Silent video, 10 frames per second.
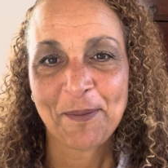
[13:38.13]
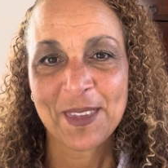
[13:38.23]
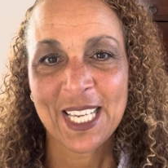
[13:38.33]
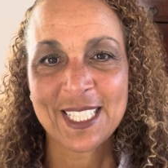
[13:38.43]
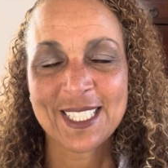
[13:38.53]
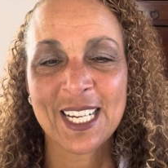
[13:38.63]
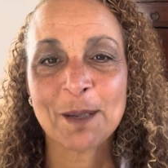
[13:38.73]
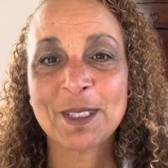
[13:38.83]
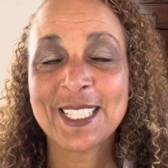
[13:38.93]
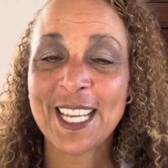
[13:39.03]
And it's time
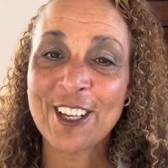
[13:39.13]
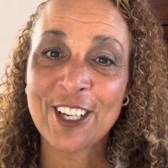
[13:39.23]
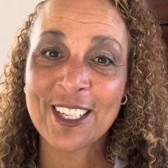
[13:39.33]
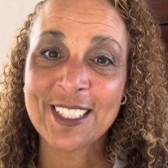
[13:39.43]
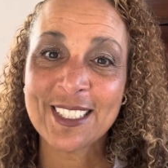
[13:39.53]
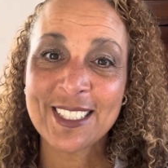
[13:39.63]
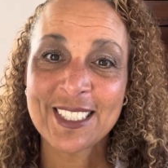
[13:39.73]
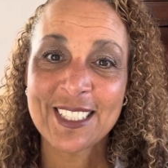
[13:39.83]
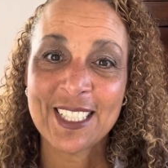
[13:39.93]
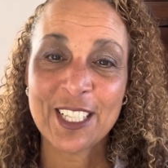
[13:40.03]
to take on
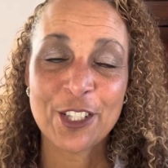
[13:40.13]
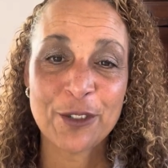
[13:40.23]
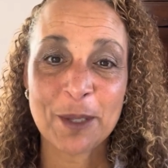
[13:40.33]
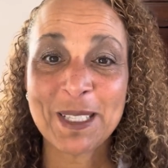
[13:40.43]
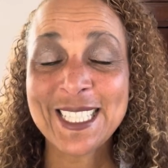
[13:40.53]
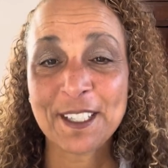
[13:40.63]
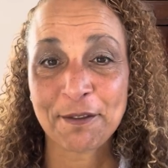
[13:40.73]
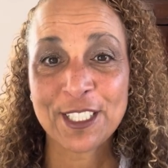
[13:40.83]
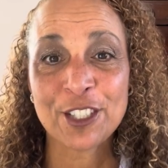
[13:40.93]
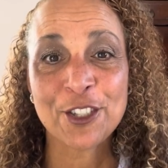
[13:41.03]
and dream a
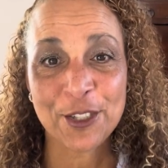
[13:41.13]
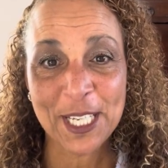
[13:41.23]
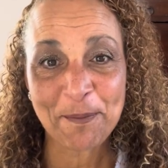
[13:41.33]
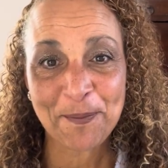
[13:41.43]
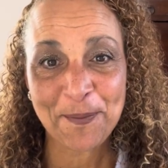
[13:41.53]
different dream.